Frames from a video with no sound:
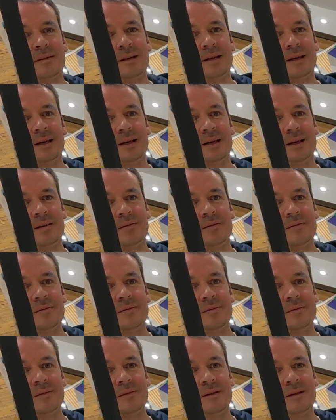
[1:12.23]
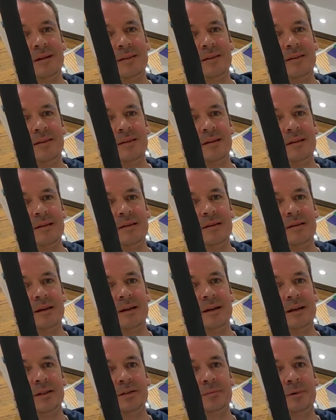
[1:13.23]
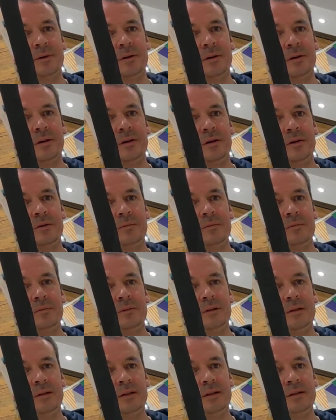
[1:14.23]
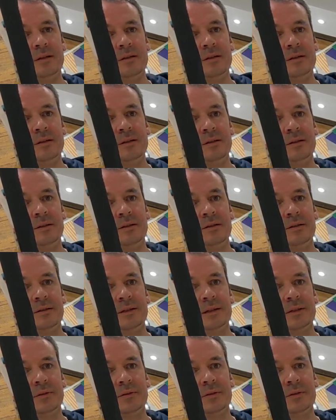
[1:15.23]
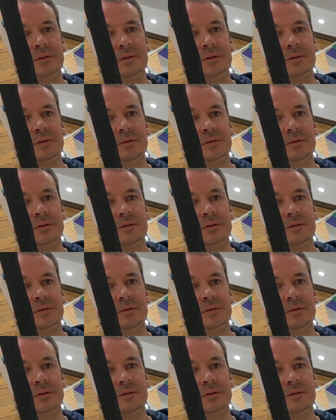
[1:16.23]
I think that is partly down to